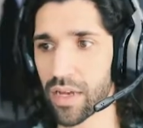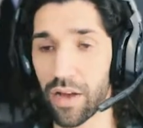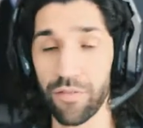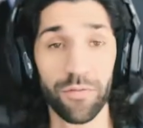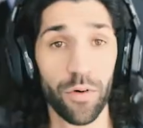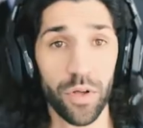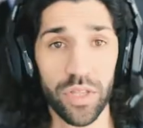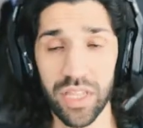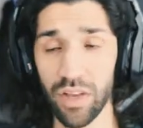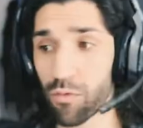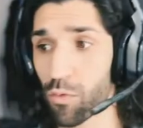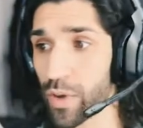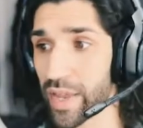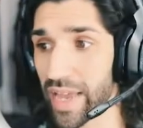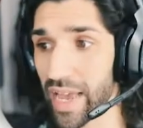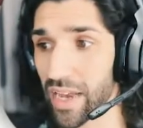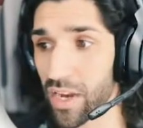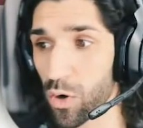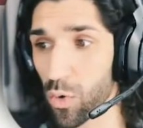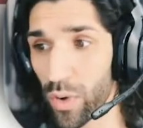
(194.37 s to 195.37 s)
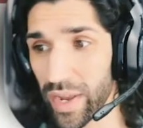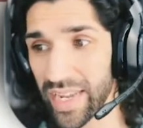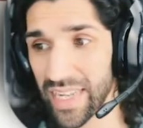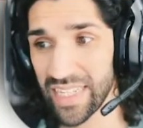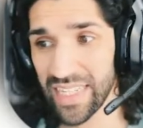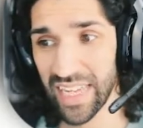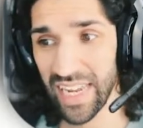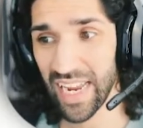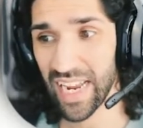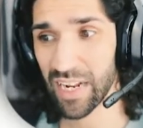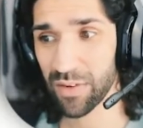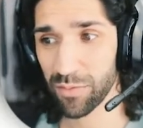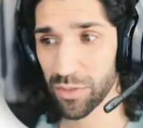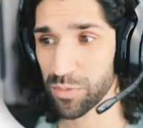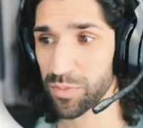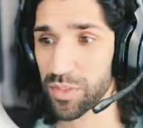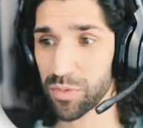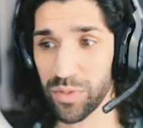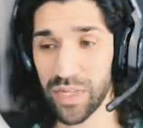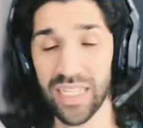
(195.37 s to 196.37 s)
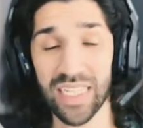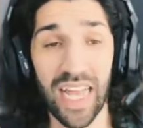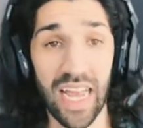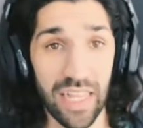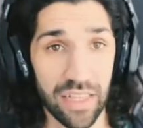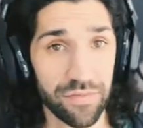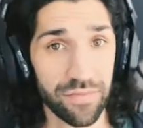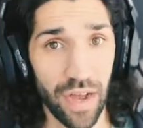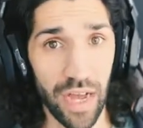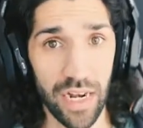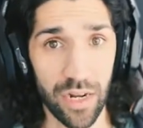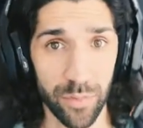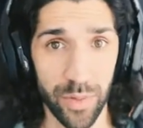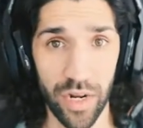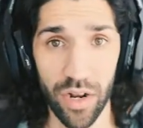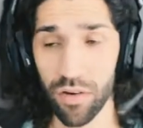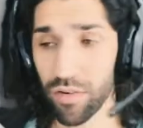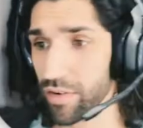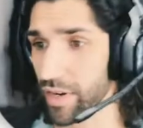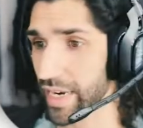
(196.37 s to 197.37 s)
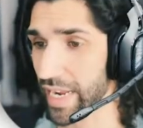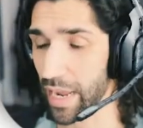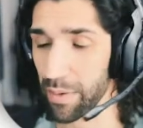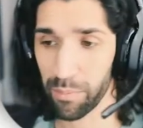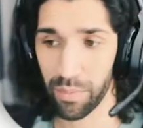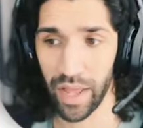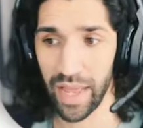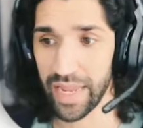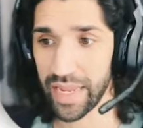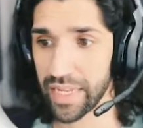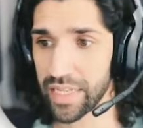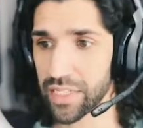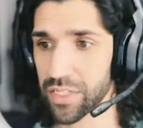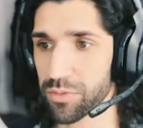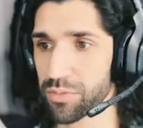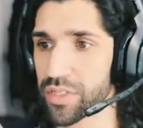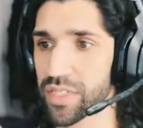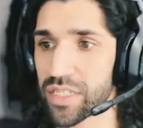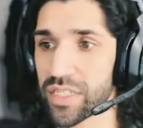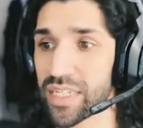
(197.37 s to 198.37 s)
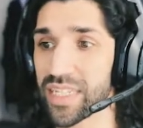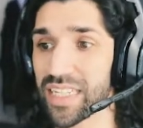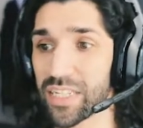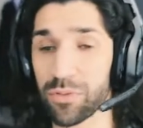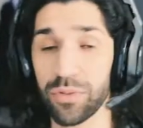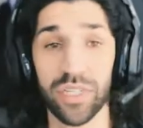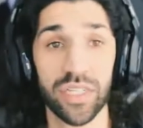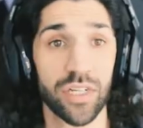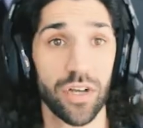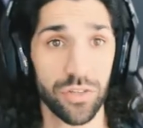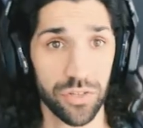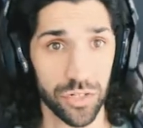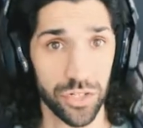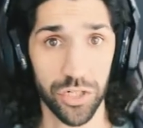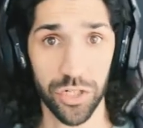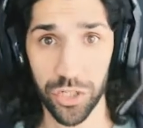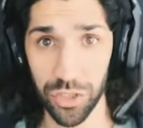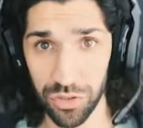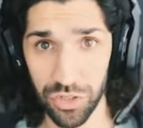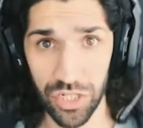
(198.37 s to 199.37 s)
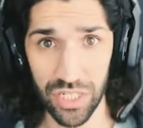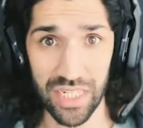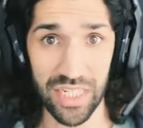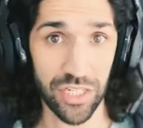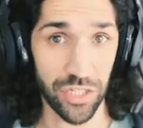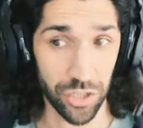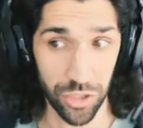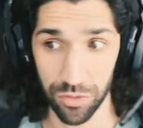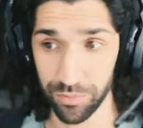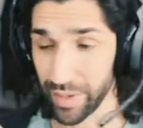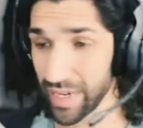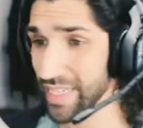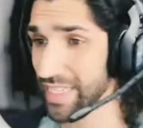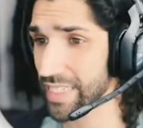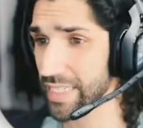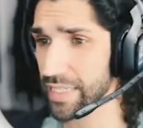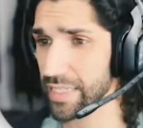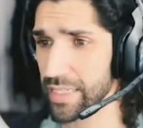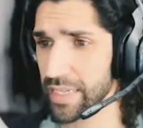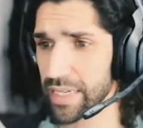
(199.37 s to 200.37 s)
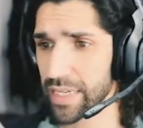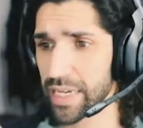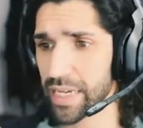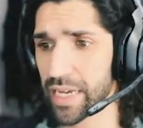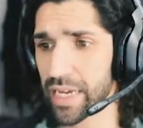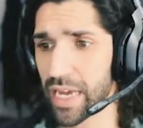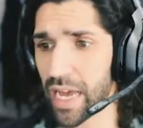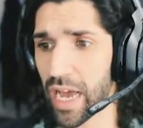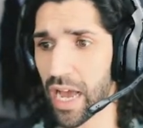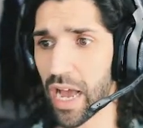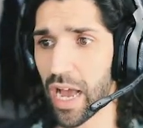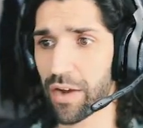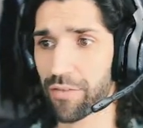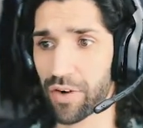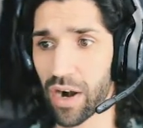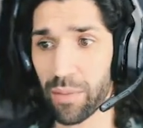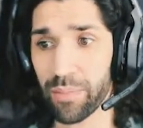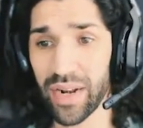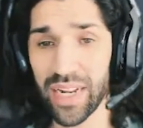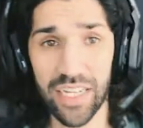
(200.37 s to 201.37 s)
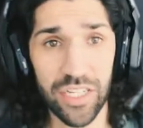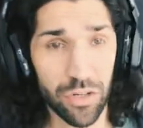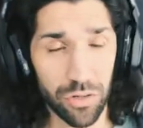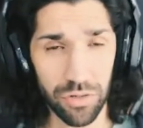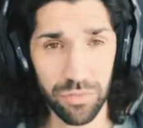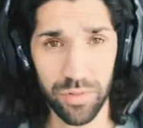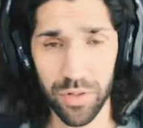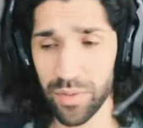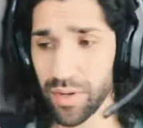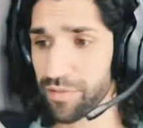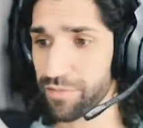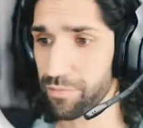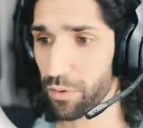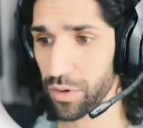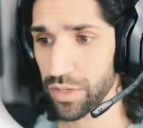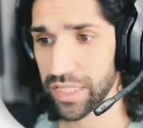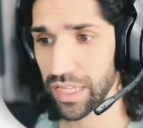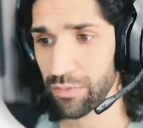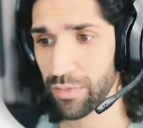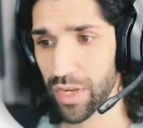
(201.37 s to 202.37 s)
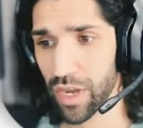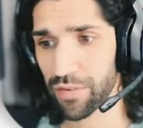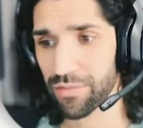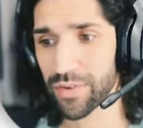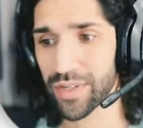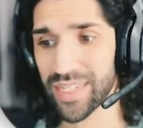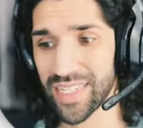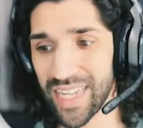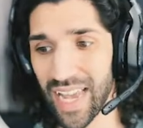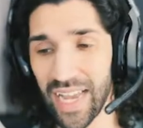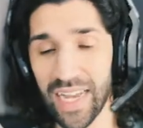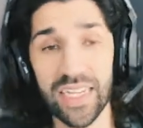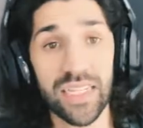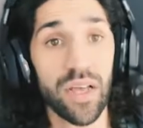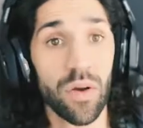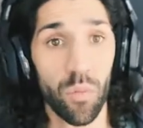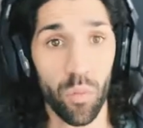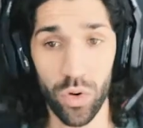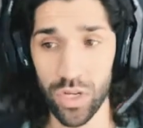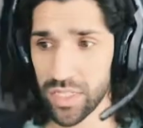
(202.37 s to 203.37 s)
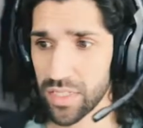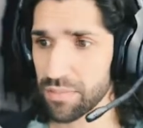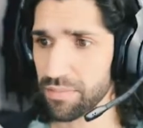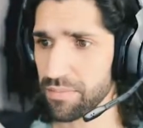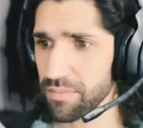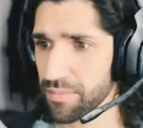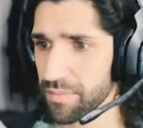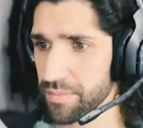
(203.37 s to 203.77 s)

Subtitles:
Fourth level we get quickened healing, which means we can stay in the fight a little bit longer, again playing into his constitution, his durability. For our ability score improvement at 4th level, we go for Dex and Wisdom.